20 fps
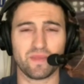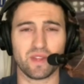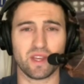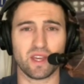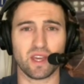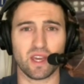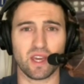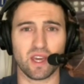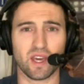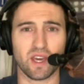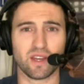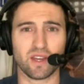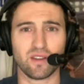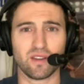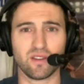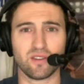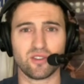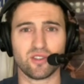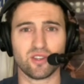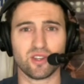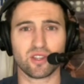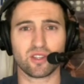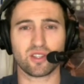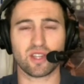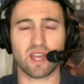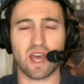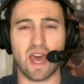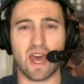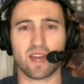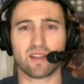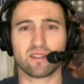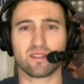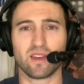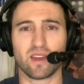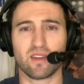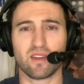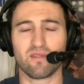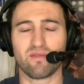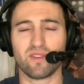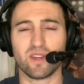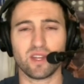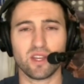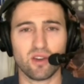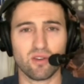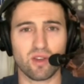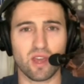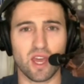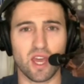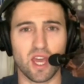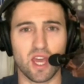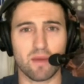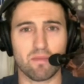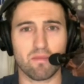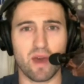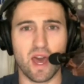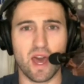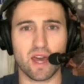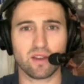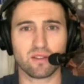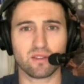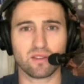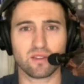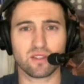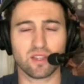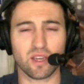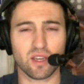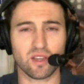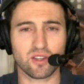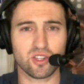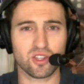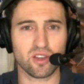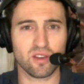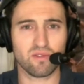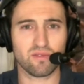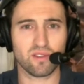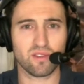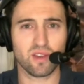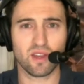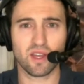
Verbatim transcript: and just act like a video game, Madden stick shift.